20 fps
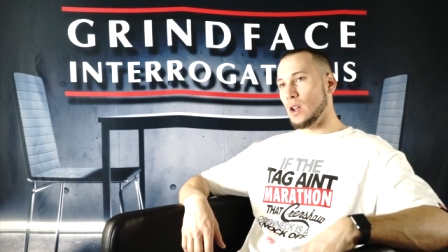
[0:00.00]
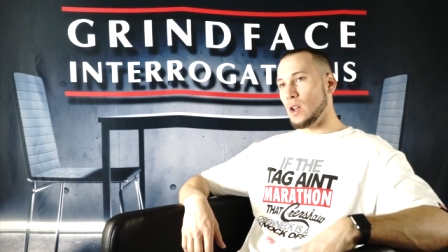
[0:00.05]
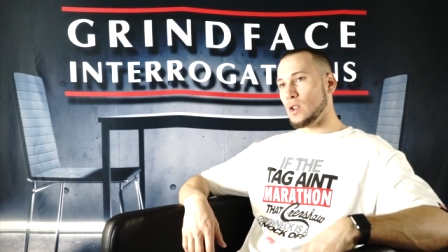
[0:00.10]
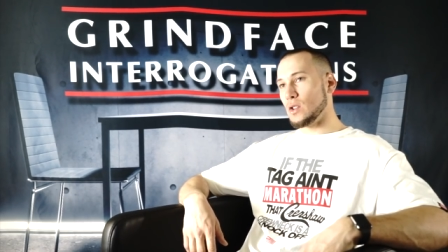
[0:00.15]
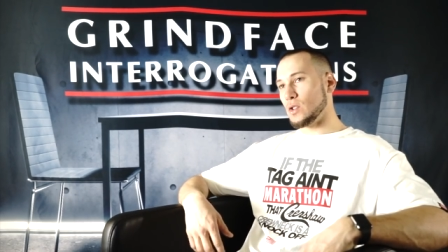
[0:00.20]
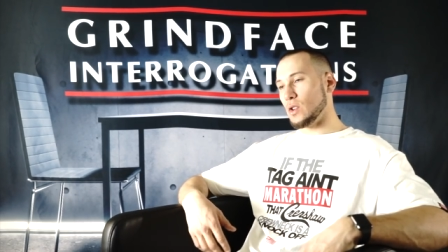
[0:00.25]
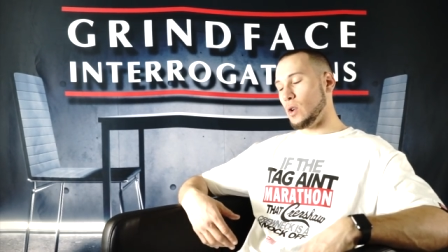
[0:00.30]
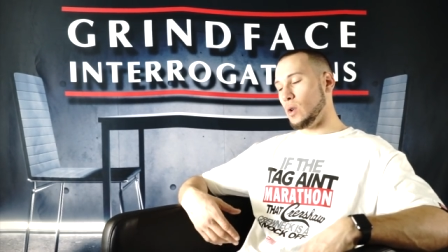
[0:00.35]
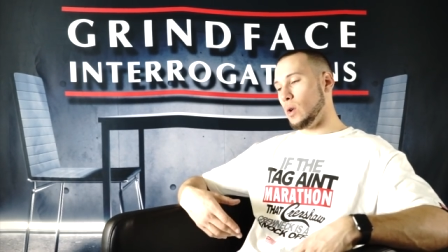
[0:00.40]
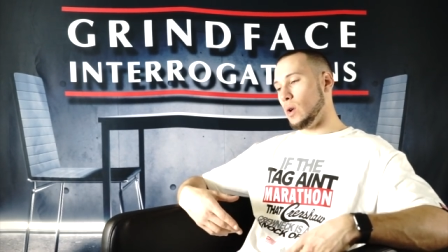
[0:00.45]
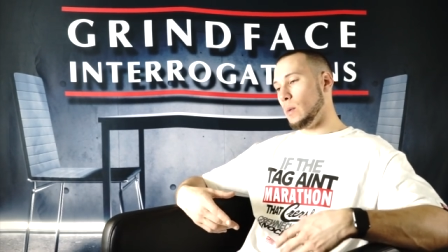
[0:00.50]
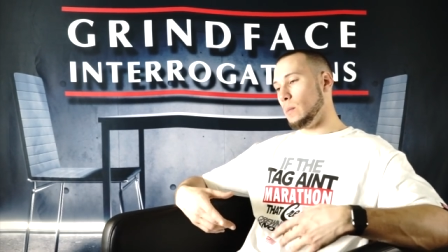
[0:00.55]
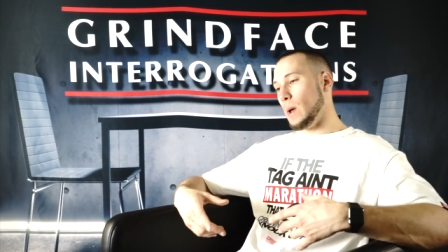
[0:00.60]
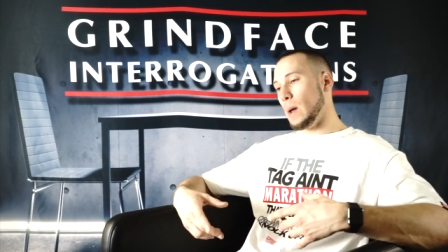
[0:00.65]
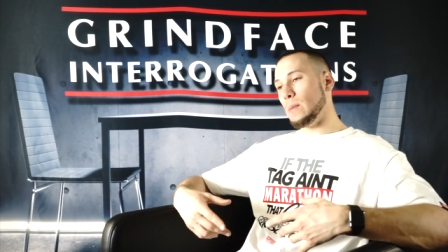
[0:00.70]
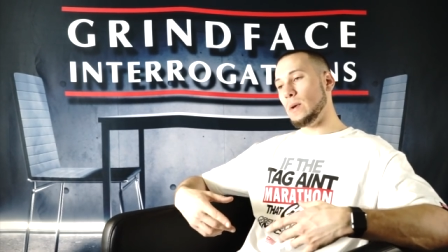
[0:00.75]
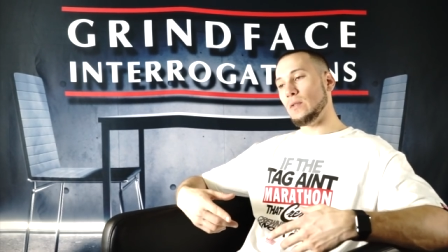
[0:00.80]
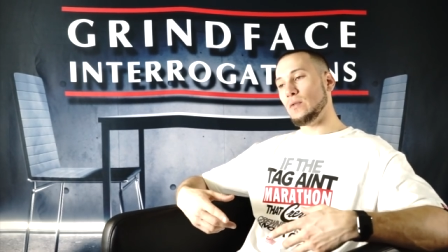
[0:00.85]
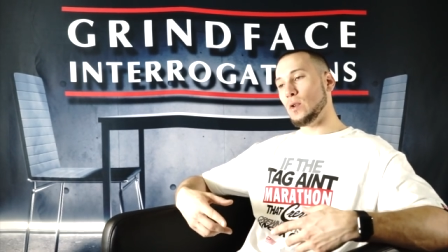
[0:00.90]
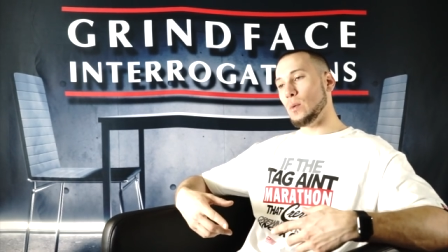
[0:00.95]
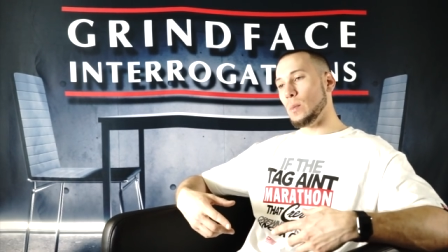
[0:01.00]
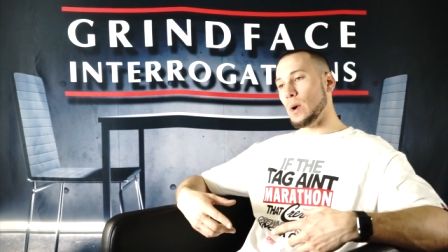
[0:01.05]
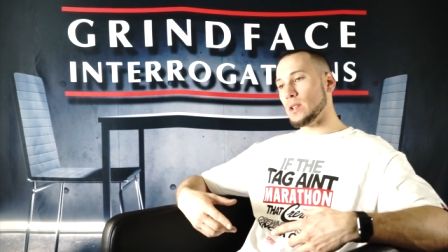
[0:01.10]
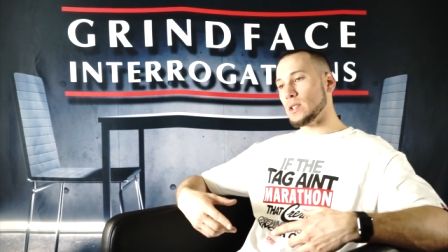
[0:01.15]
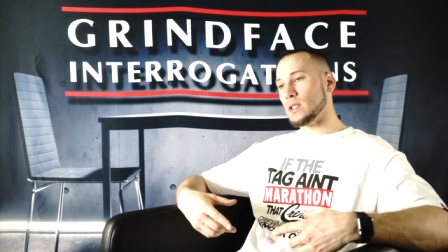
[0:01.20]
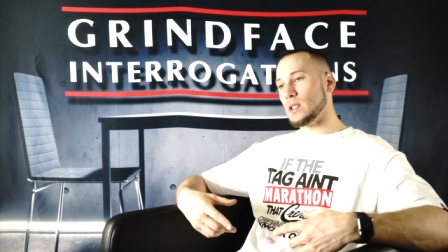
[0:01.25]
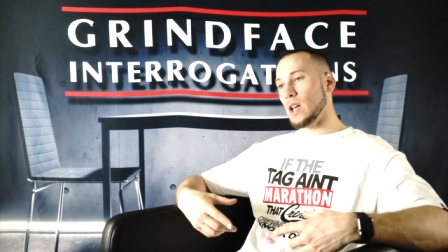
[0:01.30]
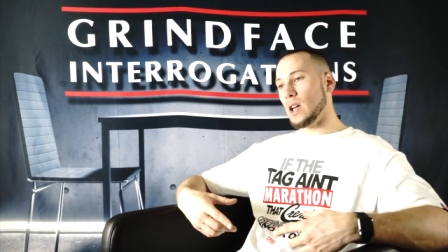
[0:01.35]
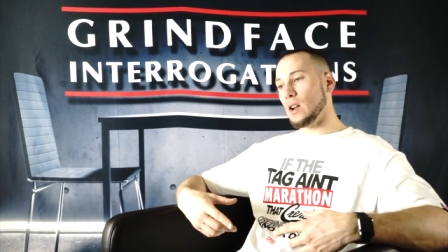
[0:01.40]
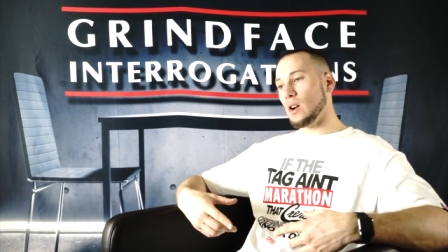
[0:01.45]
So maybe a few
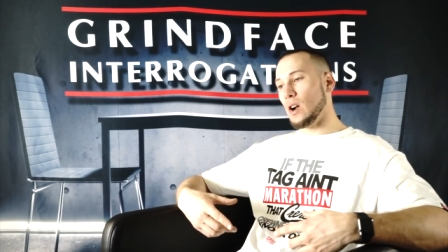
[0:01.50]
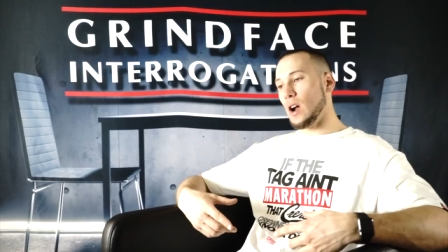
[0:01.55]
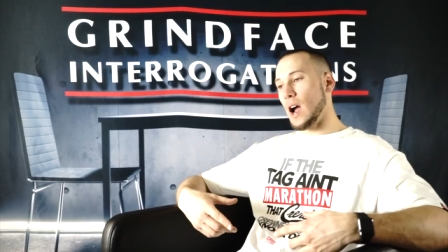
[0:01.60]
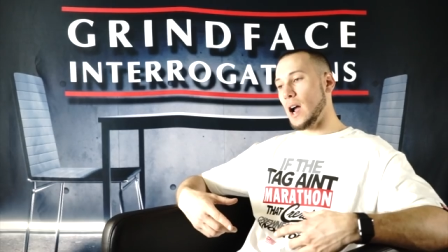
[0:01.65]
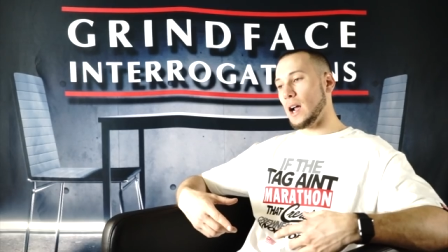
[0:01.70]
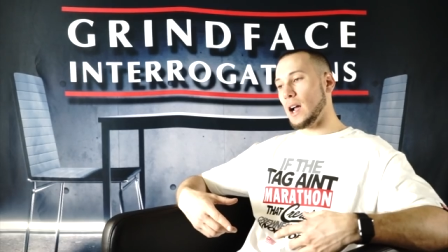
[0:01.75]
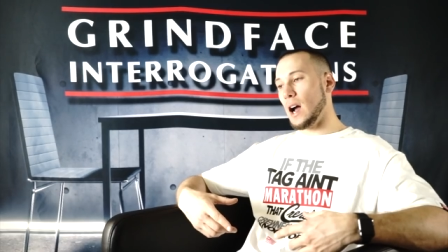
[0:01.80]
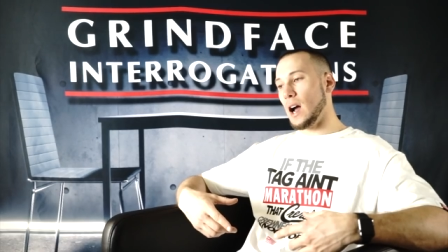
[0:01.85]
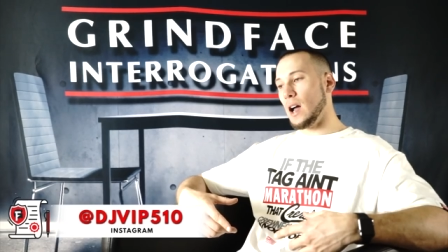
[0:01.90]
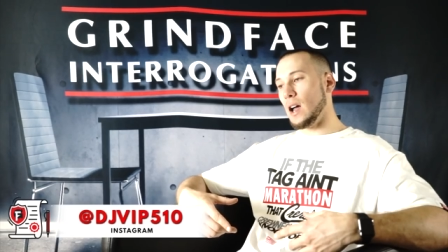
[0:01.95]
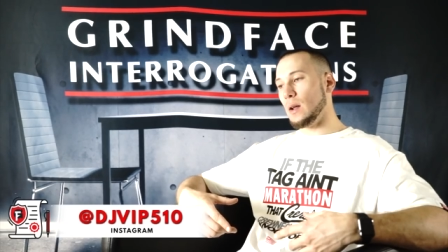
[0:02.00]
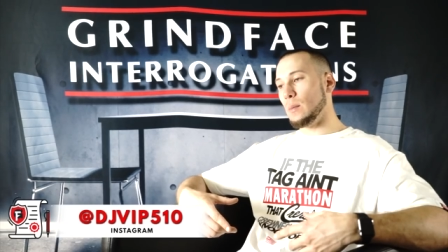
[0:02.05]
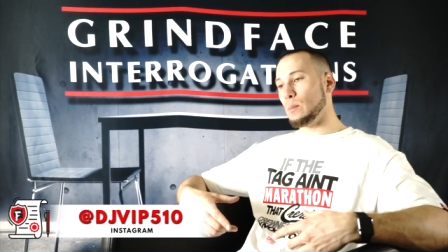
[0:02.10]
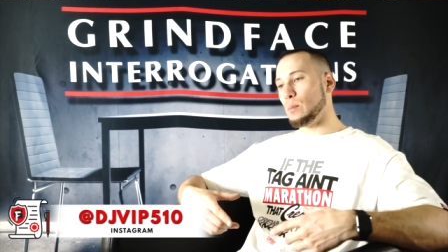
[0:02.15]
months later, I got